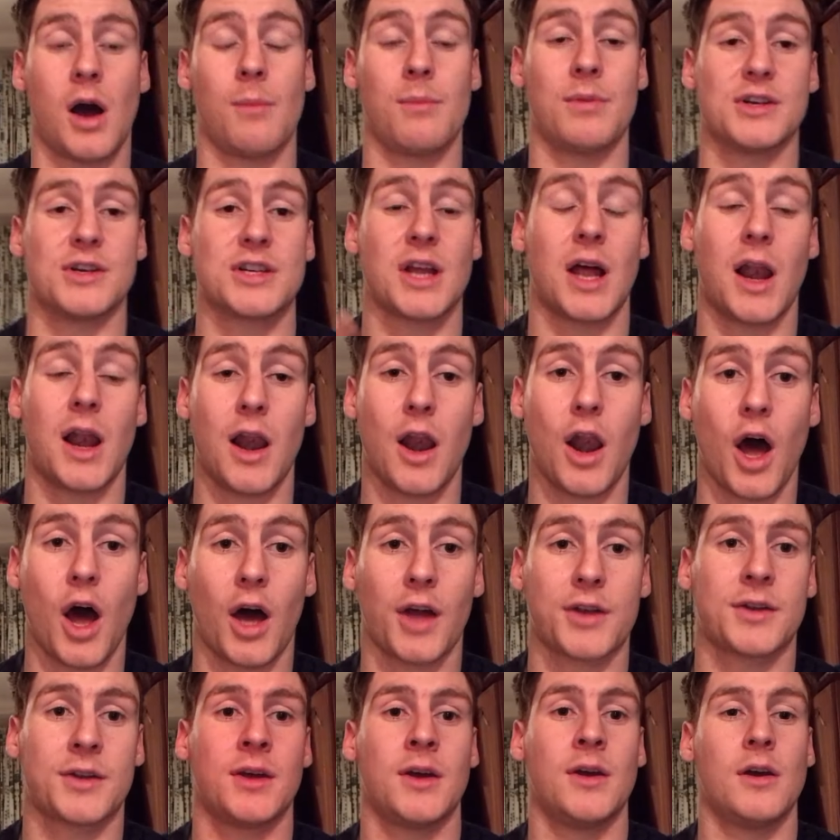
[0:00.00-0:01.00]
accomplished a
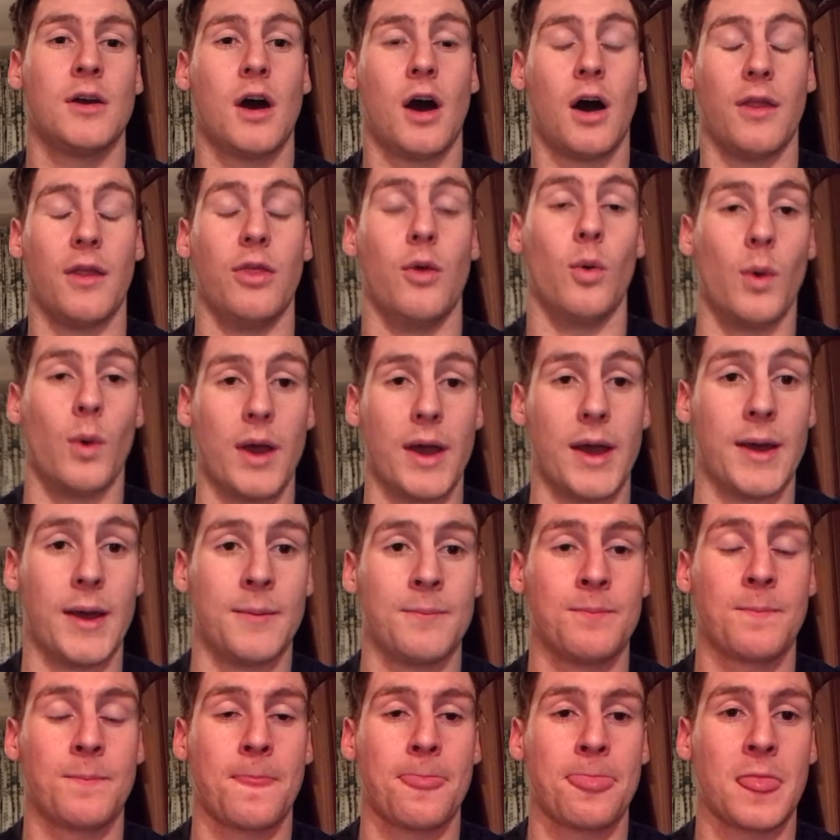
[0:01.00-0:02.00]
lot on the
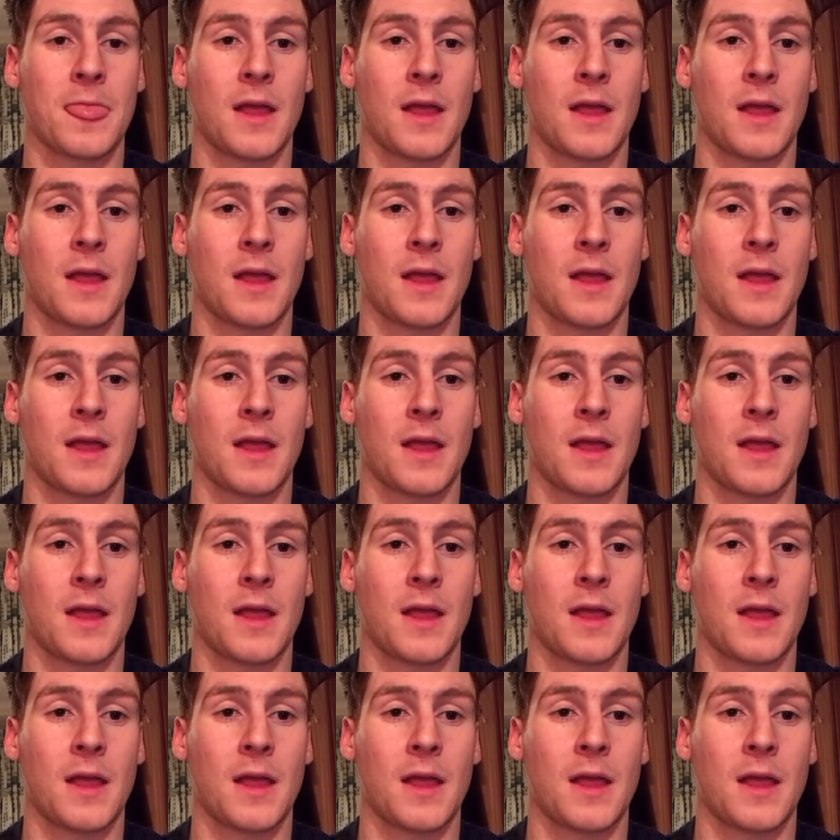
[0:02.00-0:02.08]
way.